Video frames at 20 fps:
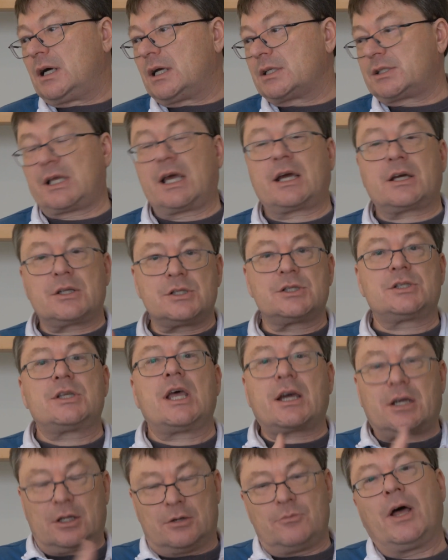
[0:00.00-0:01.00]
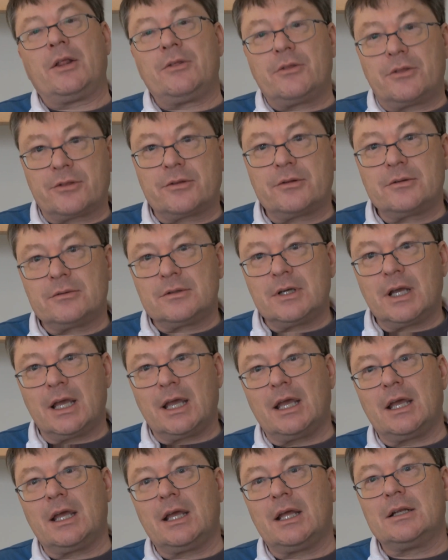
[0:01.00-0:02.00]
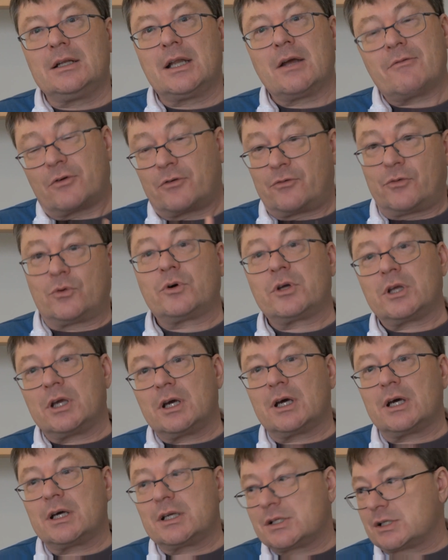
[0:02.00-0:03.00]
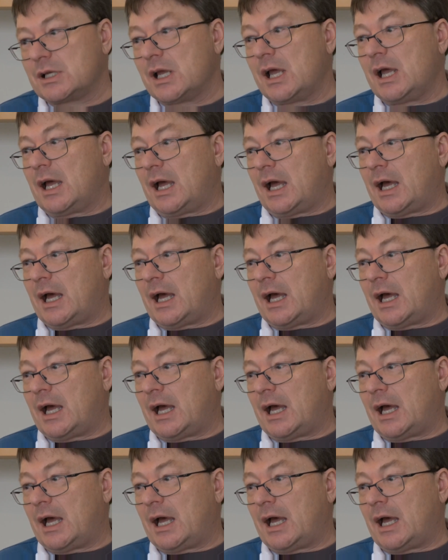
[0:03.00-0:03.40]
a second month in every 4 years,